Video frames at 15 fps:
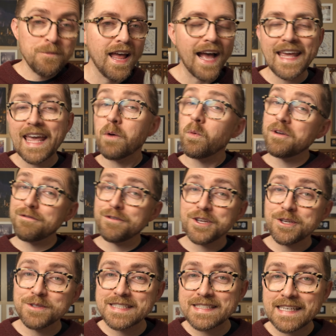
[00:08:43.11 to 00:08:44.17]
I can't wait for
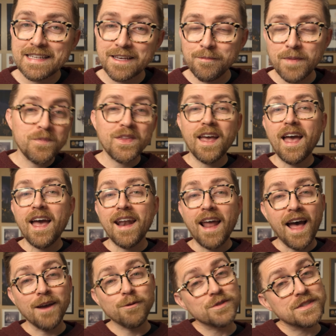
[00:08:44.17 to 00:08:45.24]
you to see them, and
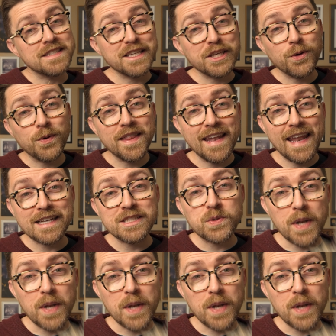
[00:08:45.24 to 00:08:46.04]
I will see you in the next